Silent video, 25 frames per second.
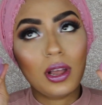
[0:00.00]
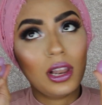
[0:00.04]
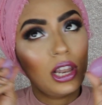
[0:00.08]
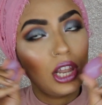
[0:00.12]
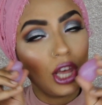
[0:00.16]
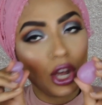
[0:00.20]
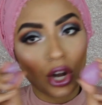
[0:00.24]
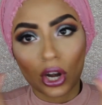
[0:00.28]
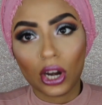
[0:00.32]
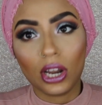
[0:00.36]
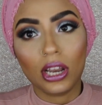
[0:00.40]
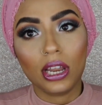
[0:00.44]

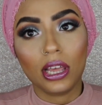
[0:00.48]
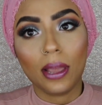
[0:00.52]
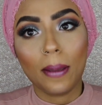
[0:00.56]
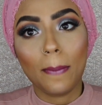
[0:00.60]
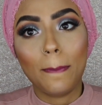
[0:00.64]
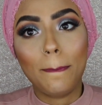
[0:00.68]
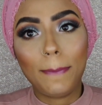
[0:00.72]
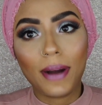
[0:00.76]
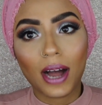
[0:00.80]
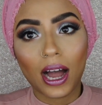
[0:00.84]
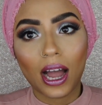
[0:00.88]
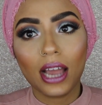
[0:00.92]
literally,
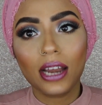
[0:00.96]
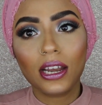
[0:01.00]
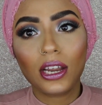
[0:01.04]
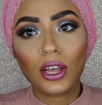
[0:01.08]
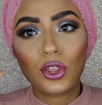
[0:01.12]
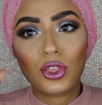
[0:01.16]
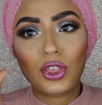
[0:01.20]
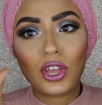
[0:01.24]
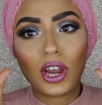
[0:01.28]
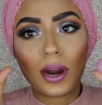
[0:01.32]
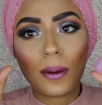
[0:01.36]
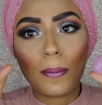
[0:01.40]

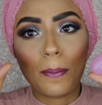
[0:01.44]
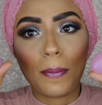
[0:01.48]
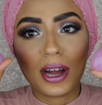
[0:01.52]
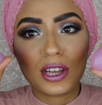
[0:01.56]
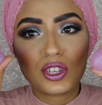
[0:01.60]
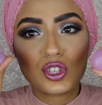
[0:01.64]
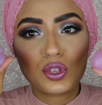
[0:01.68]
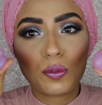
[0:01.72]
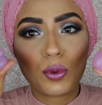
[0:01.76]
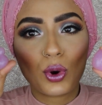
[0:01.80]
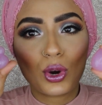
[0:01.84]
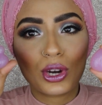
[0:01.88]
but they're
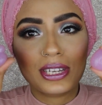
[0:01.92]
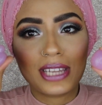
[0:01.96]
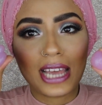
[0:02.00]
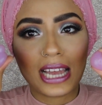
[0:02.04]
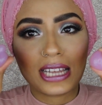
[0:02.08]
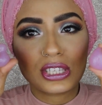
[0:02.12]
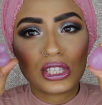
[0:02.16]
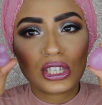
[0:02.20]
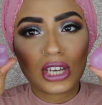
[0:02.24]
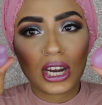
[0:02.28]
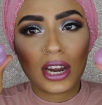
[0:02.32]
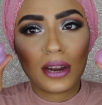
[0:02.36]
much more
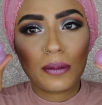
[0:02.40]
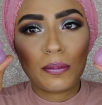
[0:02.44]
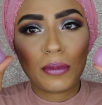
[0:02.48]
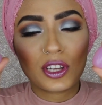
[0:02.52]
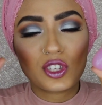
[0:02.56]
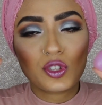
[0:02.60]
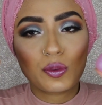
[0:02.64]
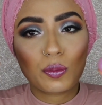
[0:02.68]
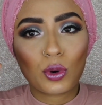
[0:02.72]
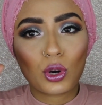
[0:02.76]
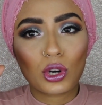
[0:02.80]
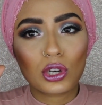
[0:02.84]
denser and
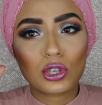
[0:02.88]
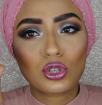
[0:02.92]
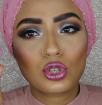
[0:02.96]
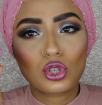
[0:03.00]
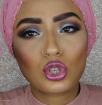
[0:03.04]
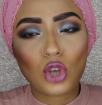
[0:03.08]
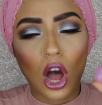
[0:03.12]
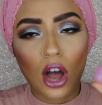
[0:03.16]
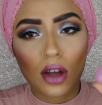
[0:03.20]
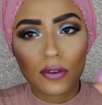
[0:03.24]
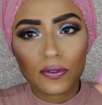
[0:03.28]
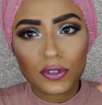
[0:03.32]
much more
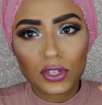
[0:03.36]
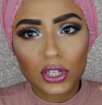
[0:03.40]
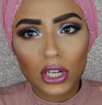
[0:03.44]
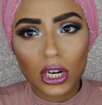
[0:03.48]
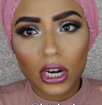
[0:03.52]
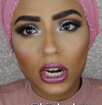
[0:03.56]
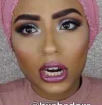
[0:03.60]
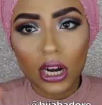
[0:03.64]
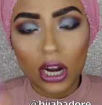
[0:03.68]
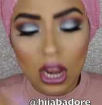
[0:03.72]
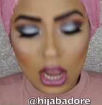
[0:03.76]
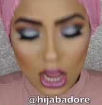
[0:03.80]

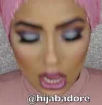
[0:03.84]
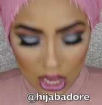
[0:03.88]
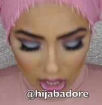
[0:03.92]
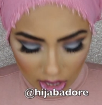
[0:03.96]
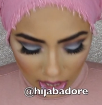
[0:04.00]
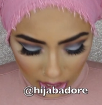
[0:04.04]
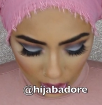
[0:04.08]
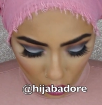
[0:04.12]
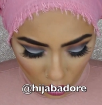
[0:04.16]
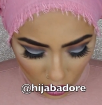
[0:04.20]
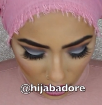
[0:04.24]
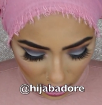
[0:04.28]
softer.
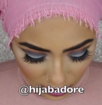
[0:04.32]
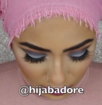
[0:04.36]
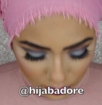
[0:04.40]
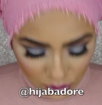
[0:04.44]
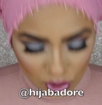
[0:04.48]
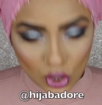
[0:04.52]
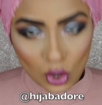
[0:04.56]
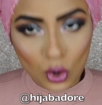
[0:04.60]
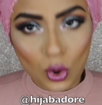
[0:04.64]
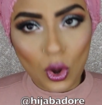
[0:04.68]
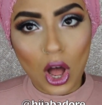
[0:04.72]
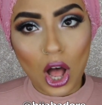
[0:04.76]
Like, okay,
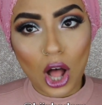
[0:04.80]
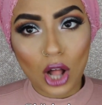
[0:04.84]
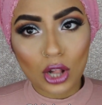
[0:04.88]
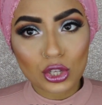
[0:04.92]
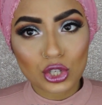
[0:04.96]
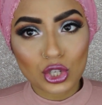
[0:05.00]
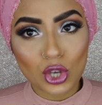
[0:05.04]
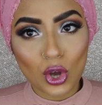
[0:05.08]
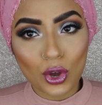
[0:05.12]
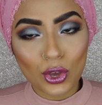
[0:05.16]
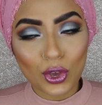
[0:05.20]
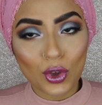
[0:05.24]
so
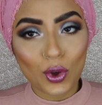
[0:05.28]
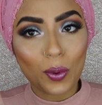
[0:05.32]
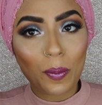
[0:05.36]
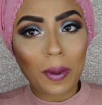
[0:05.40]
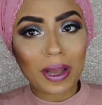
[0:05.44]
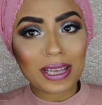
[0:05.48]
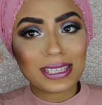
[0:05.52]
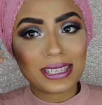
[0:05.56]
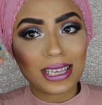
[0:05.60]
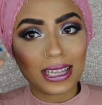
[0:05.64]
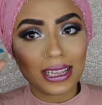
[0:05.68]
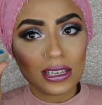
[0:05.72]
I'll show you
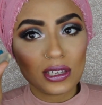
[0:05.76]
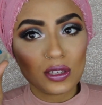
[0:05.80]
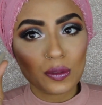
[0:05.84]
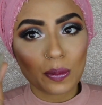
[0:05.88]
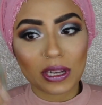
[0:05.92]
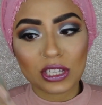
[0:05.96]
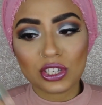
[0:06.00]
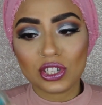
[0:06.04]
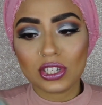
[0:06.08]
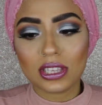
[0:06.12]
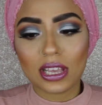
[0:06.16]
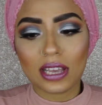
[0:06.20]
my silly
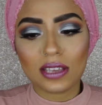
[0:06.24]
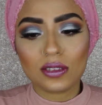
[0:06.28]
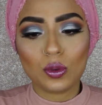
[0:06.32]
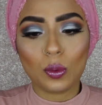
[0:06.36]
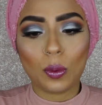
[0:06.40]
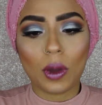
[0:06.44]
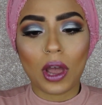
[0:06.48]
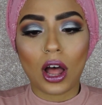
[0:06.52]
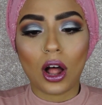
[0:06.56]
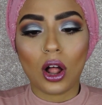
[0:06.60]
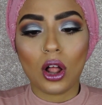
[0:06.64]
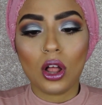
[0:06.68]
sponges as
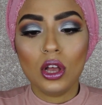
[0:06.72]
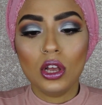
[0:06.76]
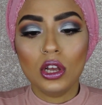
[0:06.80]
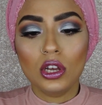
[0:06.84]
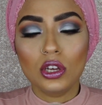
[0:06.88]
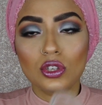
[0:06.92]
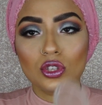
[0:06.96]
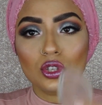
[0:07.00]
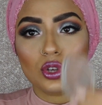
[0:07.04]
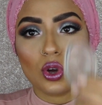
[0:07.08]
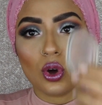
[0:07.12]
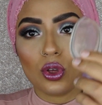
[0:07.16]
well.
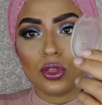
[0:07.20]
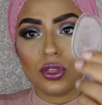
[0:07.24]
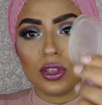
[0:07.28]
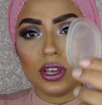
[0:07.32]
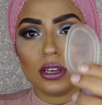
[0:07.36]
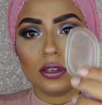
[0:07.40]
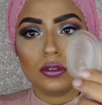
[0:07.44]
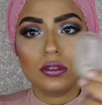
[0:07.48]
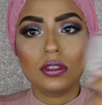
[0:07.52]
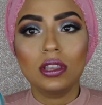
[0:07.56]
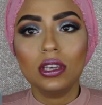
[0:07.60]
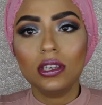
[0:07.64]
So
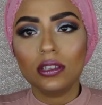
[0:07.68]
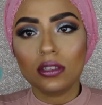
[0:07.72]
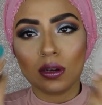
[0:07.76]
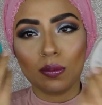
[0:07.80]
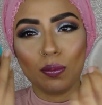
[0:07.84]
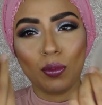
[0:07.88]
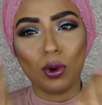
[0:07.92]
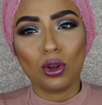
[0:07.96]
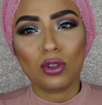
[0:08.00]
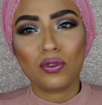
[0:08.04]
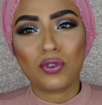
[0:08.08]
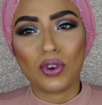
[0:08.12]
these
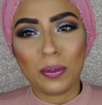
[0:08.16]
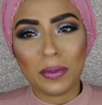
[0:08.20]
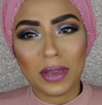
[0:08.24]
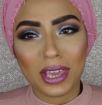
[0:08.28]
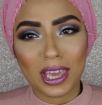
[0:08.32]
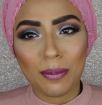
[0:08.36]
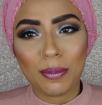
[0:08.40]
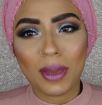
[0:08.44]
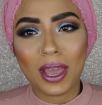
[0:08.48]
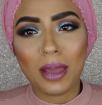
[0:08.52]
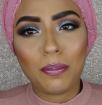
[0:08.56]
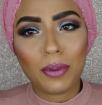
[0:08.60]
are both from
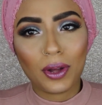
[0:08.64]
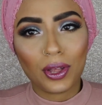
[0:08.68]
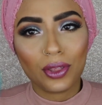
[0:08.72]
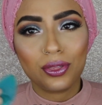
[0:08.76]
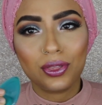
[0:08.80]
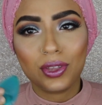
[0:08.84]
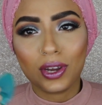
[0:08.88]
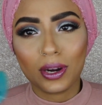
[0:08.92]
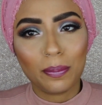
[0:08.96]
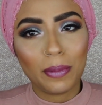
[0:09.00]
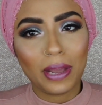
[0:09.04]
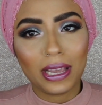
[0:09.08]
eBay,
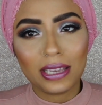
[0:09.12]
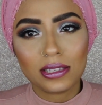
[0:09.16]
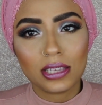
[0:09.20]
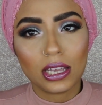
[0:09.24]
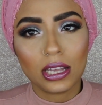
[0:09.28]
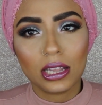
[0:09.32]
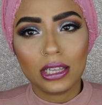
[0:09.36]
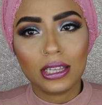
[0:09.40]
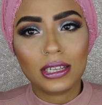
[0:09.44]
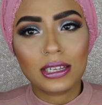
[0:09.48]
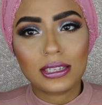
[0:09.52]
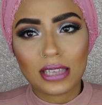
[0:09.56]
but they're
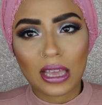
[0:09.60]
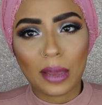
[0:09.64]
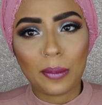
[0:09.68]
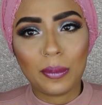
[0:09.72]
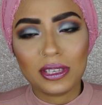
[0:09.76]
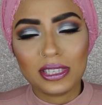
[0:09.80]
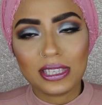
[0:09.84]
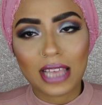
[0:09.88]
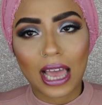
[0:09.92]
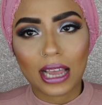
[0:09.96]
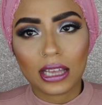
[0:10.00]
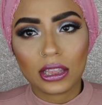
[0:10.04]
basically the
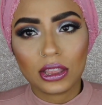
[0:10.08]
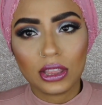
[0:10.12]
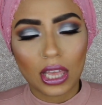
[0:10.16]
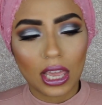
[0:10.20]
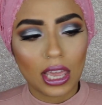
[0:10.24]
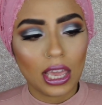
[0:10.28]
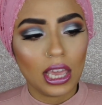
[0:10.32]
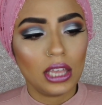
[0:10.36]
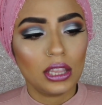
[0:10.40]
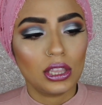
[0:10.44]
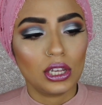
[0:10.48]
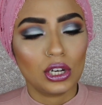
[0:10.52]
same exact
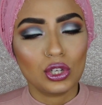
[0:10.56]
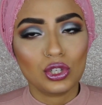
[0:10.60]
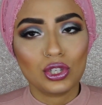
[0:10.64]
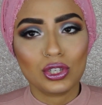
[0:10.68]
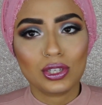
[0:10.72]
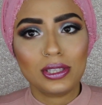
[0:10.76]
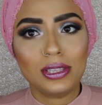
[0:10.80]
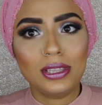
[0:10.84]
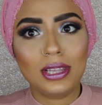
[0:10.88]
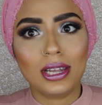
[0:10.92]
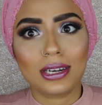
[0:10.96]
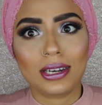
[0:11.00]
thing. They're
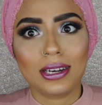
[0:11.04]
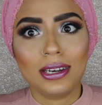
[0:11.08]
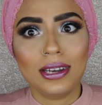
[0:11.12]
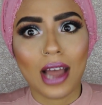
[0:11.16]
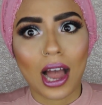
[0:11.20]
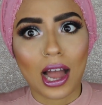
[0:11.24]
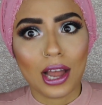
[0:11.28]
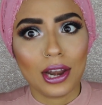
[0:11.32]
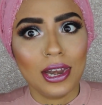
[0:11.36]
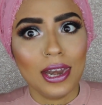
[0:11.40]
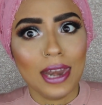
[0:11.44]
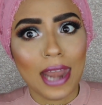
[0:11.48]
just
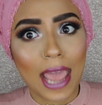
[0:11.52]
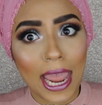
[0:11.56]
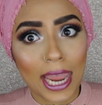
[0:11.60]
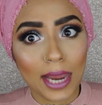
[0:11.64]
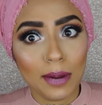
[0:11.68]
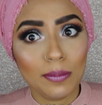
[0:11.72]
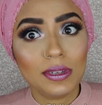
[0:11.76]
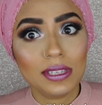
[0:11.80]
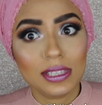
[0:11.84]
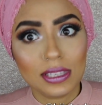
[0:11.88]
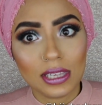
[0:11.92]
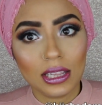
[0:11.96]
not
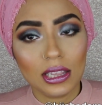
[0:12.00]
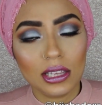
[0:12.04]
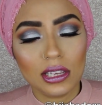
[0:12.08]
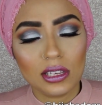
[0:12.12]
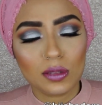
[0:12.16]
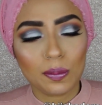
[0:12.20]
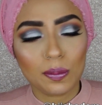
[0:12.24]
named silly